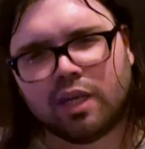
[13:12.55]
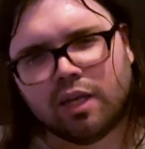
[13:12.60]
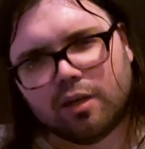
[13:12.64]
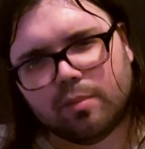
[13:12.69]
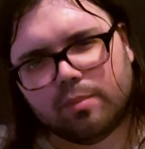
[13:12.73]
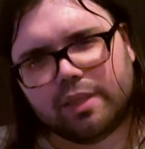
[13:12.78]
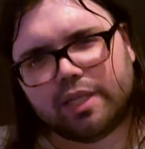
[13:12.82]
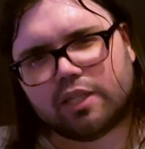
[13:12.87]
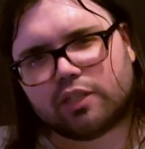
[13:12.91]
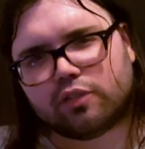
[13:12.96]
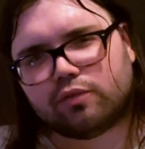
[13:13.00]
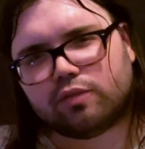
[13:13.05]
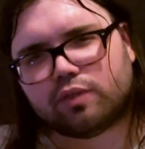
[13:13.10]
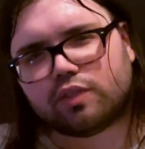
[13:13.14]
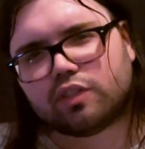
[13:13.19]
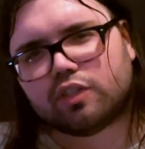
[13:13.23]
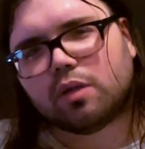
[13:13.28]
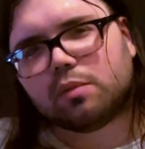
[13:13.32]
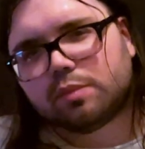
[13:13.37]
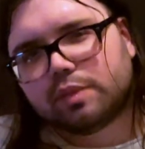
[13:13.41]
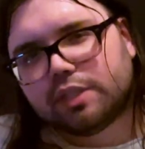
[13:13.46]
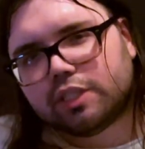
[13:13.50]
because for
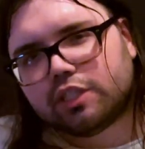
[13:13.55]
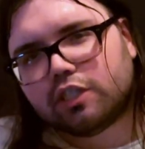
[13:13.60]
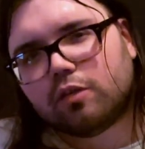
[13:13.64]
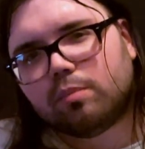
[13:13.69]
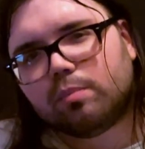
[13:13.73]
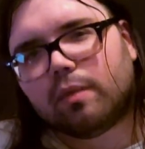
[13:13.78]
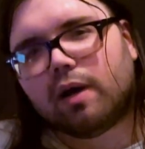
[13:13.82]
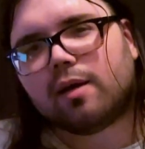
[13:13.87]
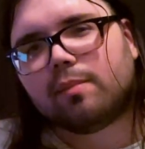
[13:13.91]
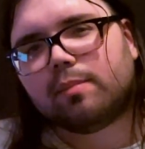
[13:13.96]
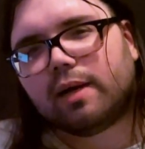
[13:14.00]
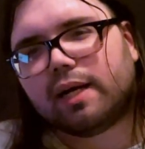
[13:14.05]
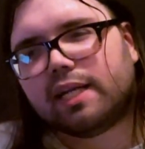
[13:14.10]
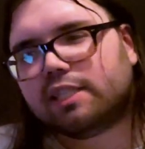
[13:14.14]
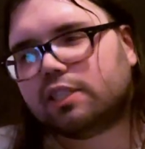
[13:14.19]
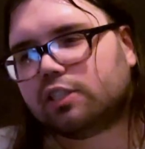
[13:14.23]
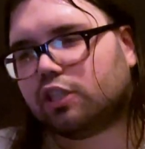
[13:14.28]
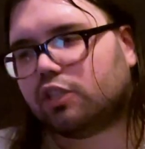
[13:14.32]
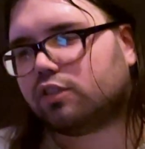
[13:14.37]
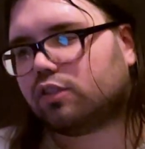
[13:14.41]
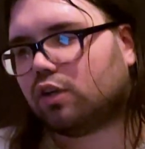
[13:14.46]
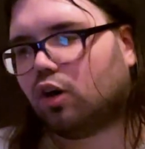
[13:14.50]
some reason my mind
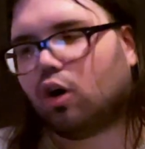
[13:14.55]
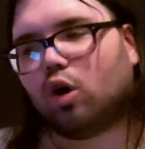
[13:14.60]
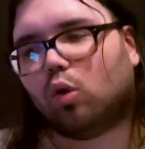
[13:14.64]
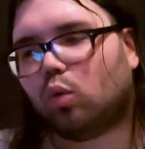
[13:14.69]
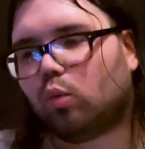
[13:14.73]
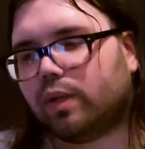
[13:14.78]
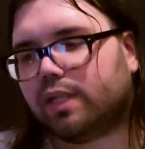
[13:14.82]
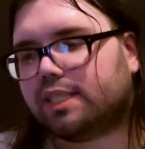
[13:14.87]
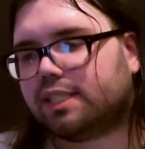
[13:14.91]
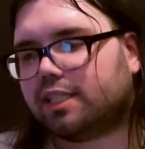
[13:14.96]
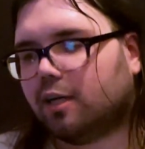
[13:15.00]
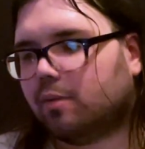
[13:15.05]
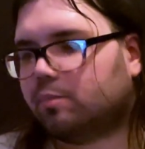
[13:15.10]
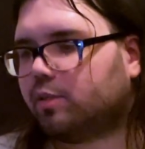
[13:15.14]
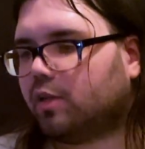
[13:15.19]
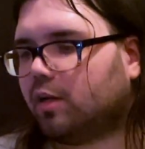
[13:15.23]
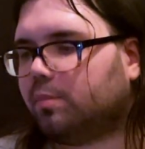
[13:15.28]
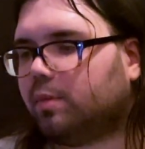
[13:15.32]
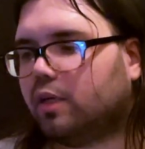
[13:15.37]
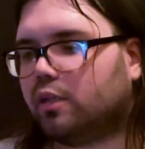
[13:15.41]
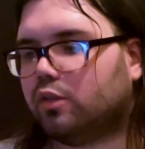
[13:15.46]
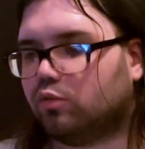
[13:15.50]
just always comes
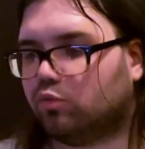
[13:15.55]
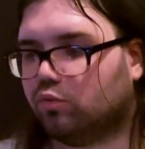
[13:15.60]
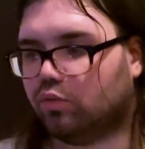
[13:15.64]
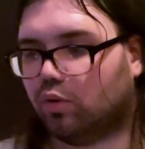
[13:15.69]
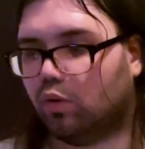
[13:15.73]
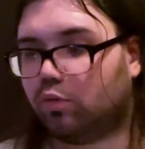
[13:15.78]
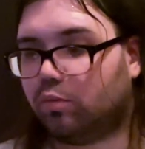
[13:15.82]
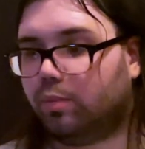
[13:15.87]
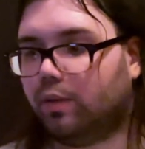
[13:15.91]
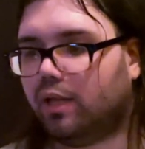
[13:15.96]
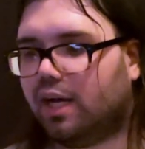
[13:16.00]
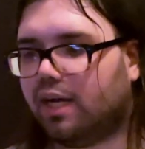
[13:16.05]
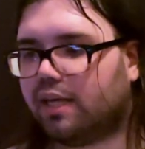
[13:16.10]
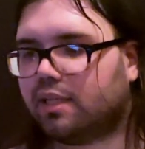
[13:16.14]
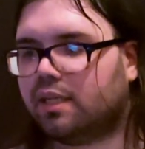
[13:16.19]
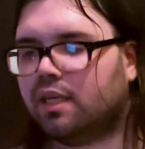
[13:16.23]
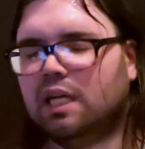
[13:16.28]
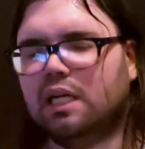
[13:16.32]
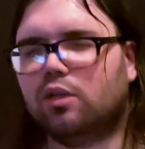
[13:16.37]
up on a roadblock